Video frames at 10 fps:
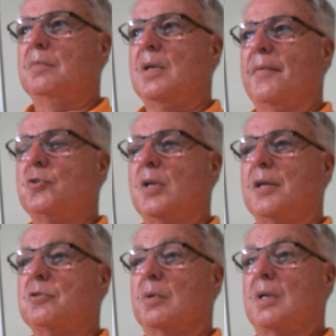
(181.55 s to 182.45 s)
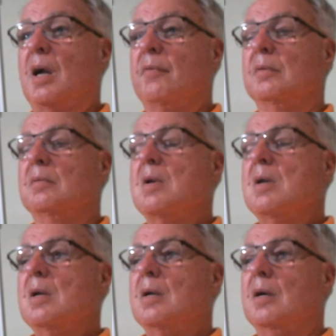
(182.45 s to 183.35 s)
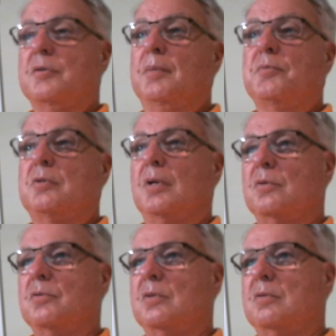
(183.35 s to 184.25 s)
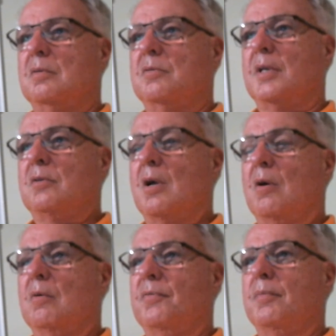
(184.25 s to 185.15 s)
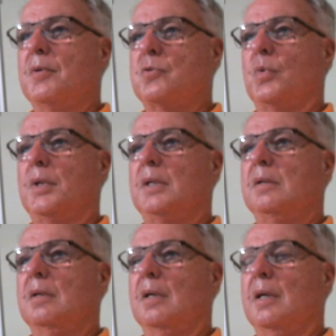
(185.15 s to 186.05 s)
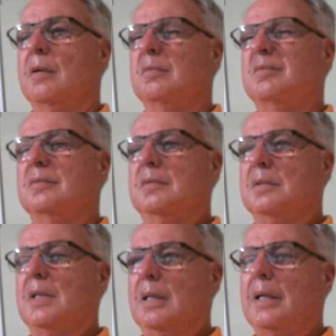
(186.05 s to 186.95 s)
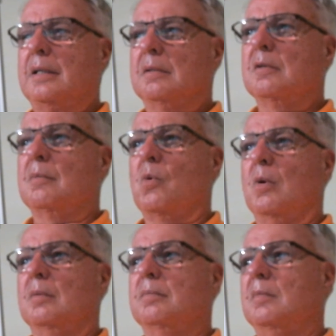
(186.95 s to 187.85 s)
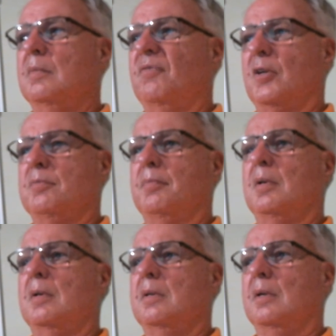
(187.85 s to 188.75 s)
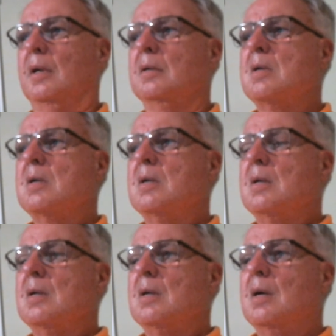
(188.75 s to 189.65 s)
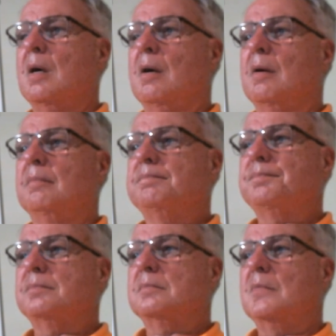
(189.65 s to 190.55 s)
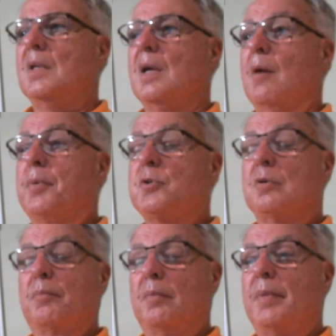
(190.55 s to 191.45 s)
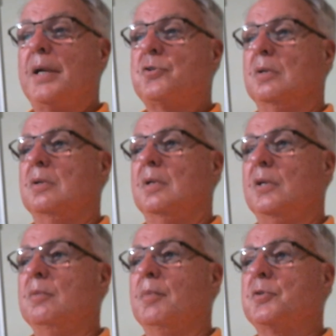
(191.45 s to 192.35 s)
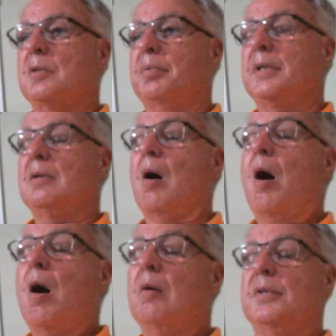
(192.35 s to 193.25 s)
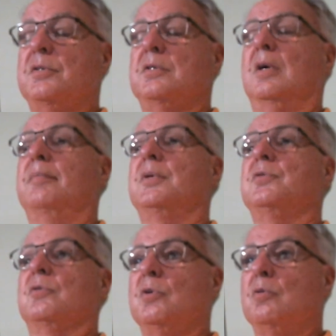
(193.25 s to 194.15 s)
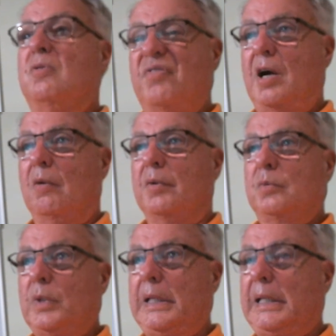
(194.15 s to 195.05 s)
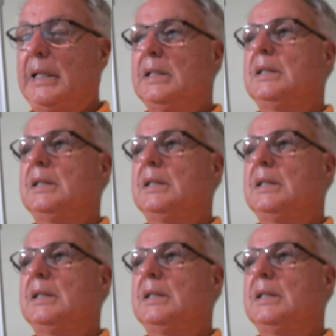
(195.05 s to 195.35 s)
have a chance to recover. Some instructors just say no if you miss a week, and I like a little more flexibility there. Um, I'll put you on probation, and you must complete all the assignments due the following week